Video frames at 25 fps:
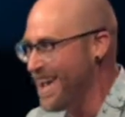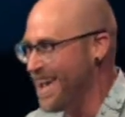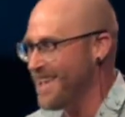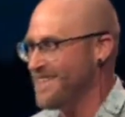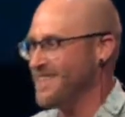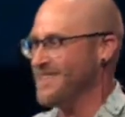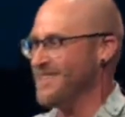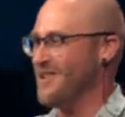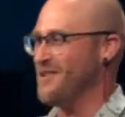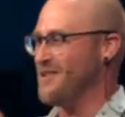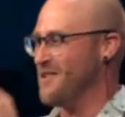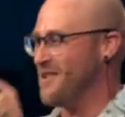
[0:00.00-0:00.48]

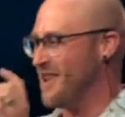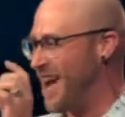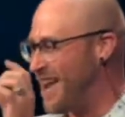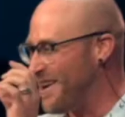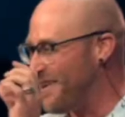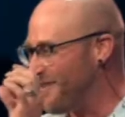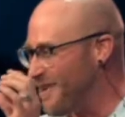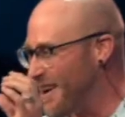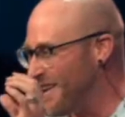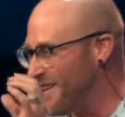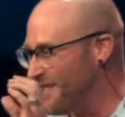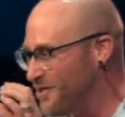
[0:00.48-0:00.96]
and so you
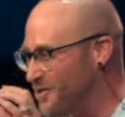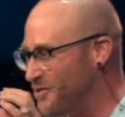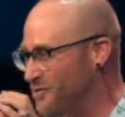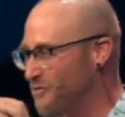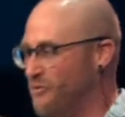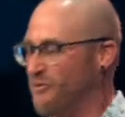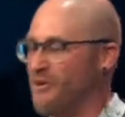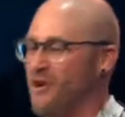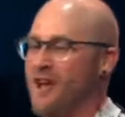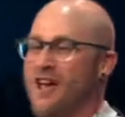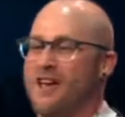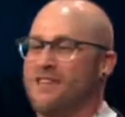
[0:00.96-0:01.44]
kind of write a little
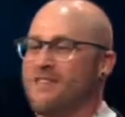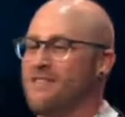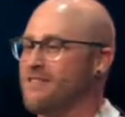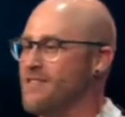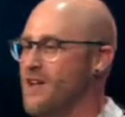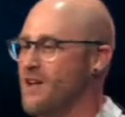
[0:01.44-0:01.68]
phrase.